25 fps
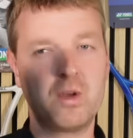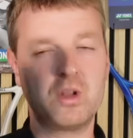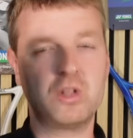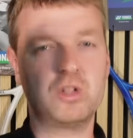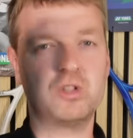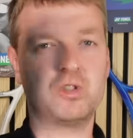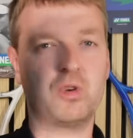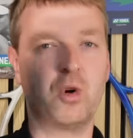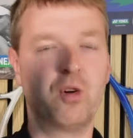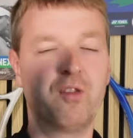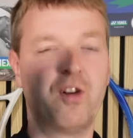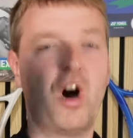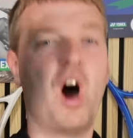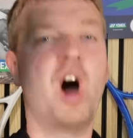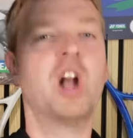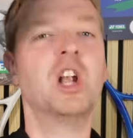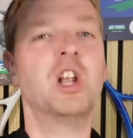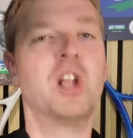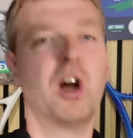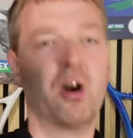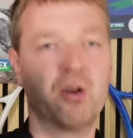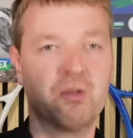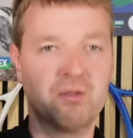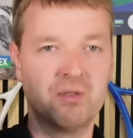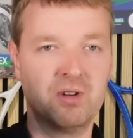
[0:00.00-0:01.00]
sort of
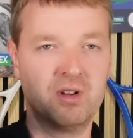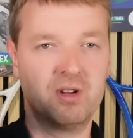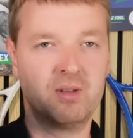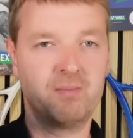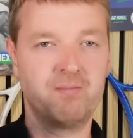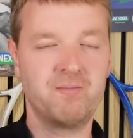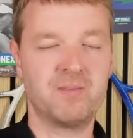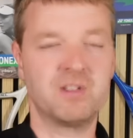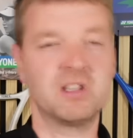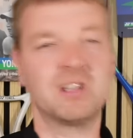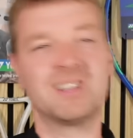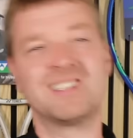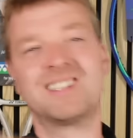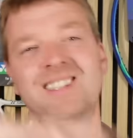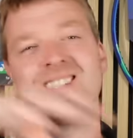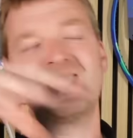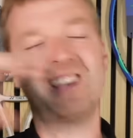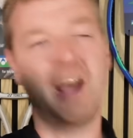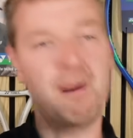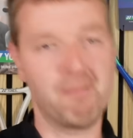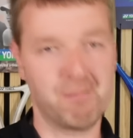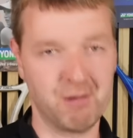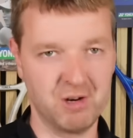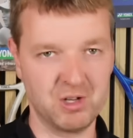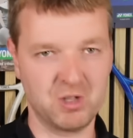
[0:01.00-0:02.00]
alone,
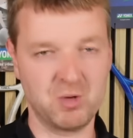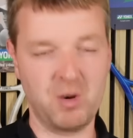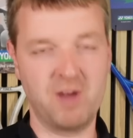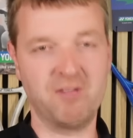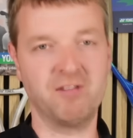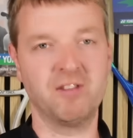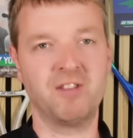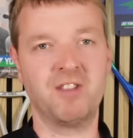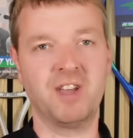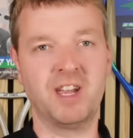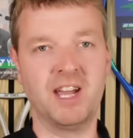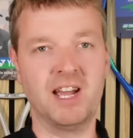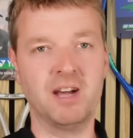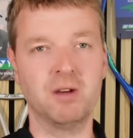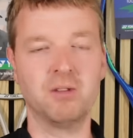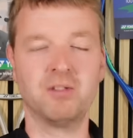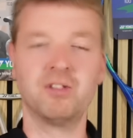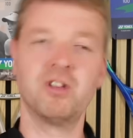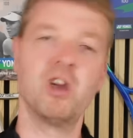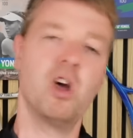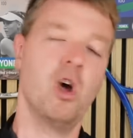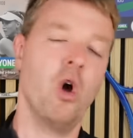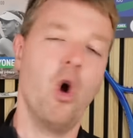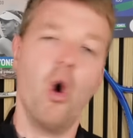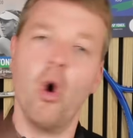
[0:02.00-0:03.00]
separate to everything else.
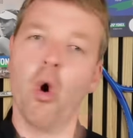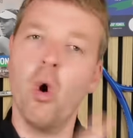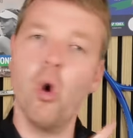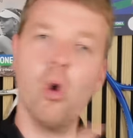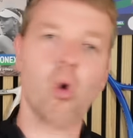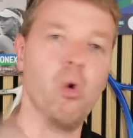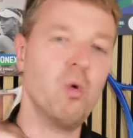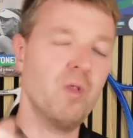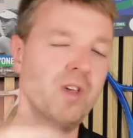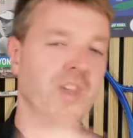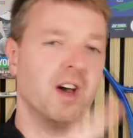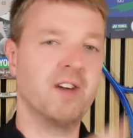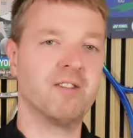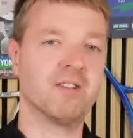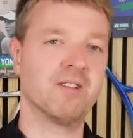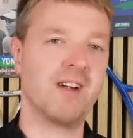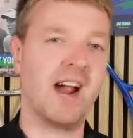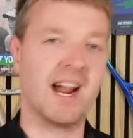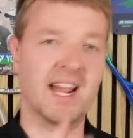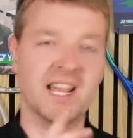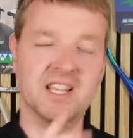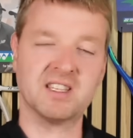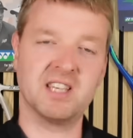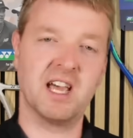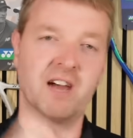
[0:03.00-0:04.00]
All the other
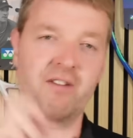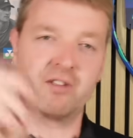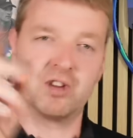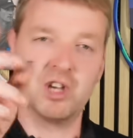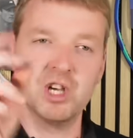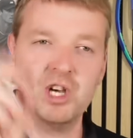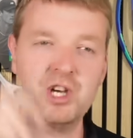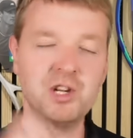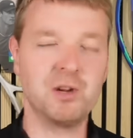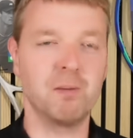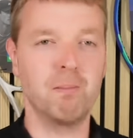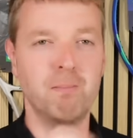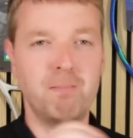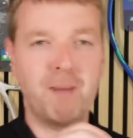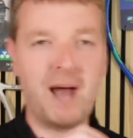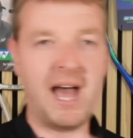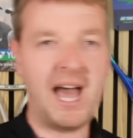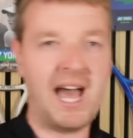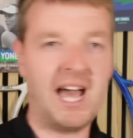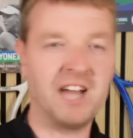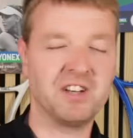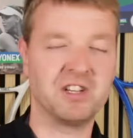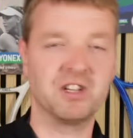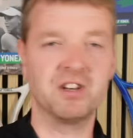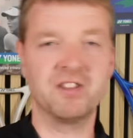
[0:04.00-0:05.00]
rackets have good and
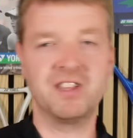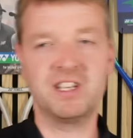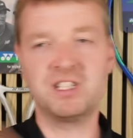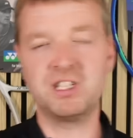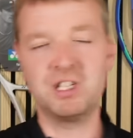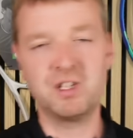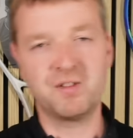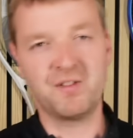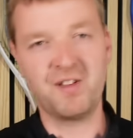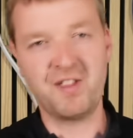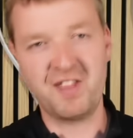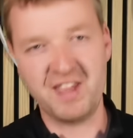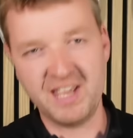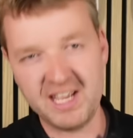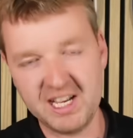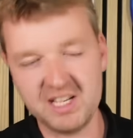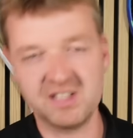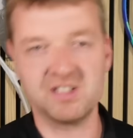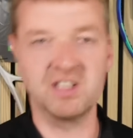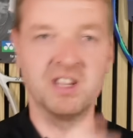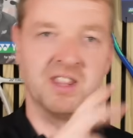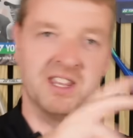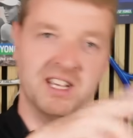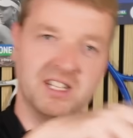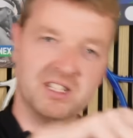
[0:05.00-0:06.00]
bad, and this is for
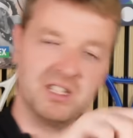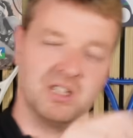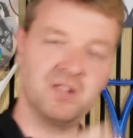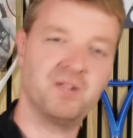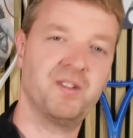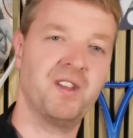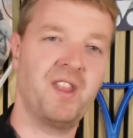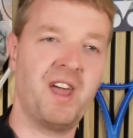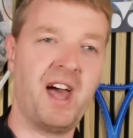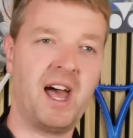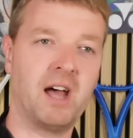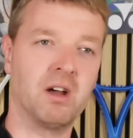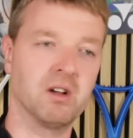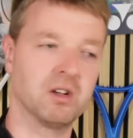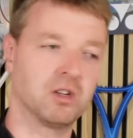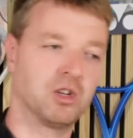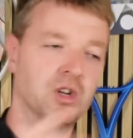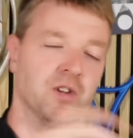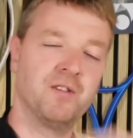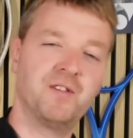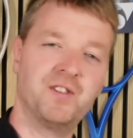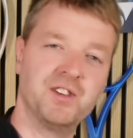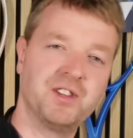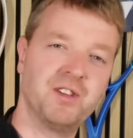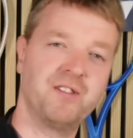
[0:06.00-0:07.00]
this and this is for that, and
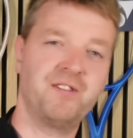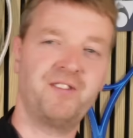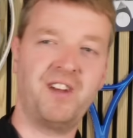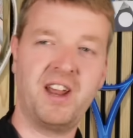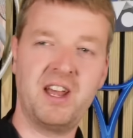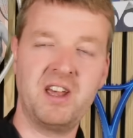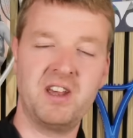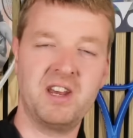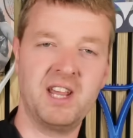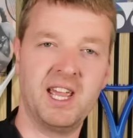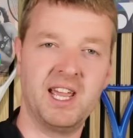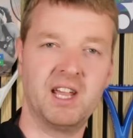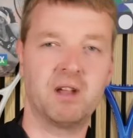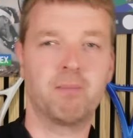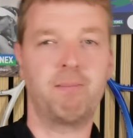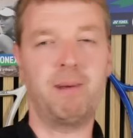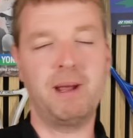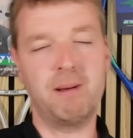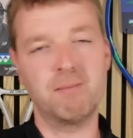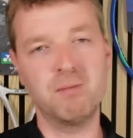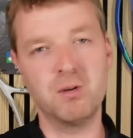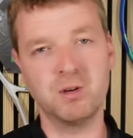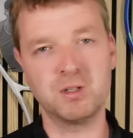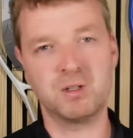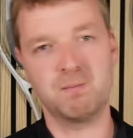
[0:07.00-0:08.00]
good for defending,
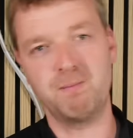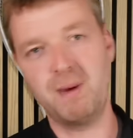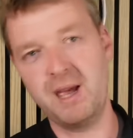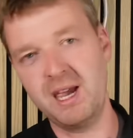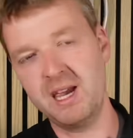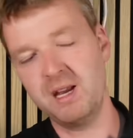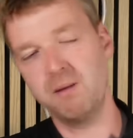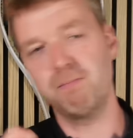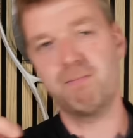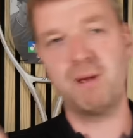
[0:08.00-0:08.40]
bit more spin,